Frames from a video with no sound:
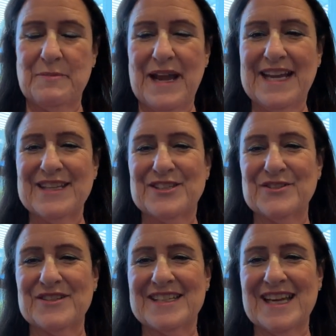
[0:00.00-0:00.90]
bake as
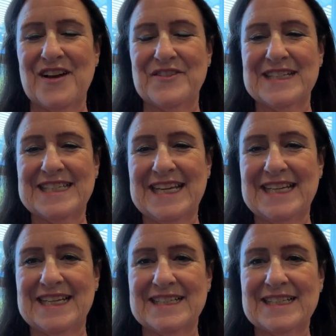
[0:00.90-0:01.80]
soon as the oven is
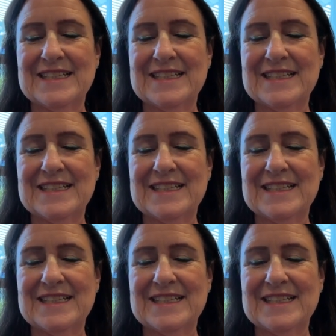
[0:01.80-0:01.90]
heated.